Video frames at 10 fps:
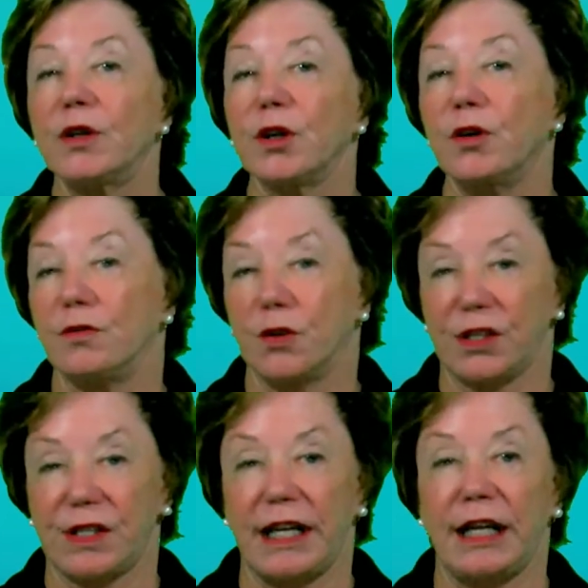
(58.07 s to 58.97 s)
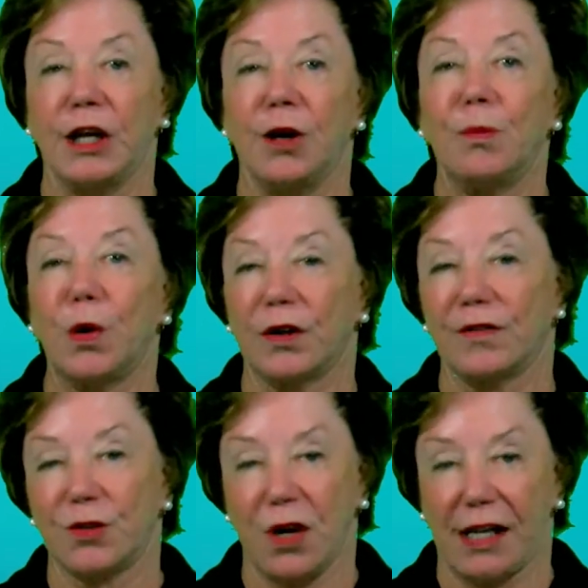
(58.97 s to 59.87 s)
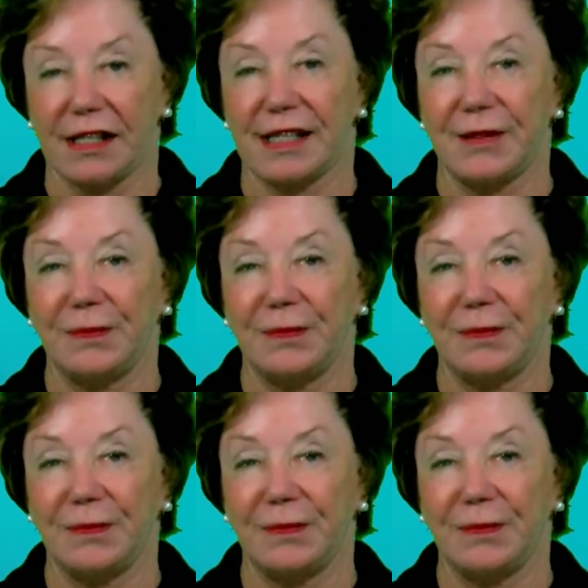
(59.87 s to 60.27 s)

University Board of Trust.